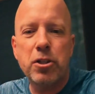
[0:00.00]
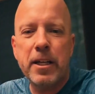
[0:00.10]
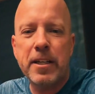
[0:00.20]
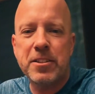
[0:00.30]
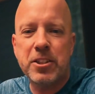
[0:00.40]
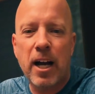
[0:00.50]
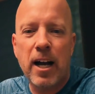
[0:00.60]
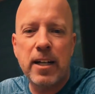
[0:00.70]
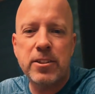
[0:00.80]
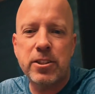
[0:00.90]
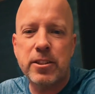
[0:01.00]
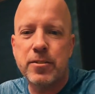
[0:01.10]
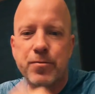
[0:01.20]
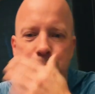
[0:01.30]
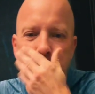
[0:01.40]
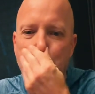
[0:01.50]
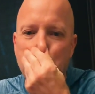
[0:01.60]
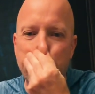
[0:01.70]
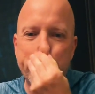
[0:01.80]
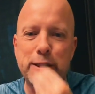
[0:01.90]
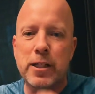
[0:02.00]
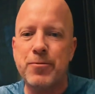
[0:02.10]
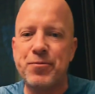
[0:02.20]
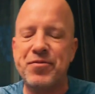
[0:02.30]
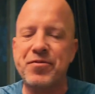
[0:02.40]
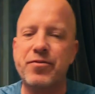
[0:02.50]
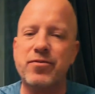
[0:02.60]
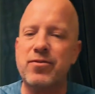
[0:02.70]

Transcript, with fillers: Judy and Josh and Lucretia.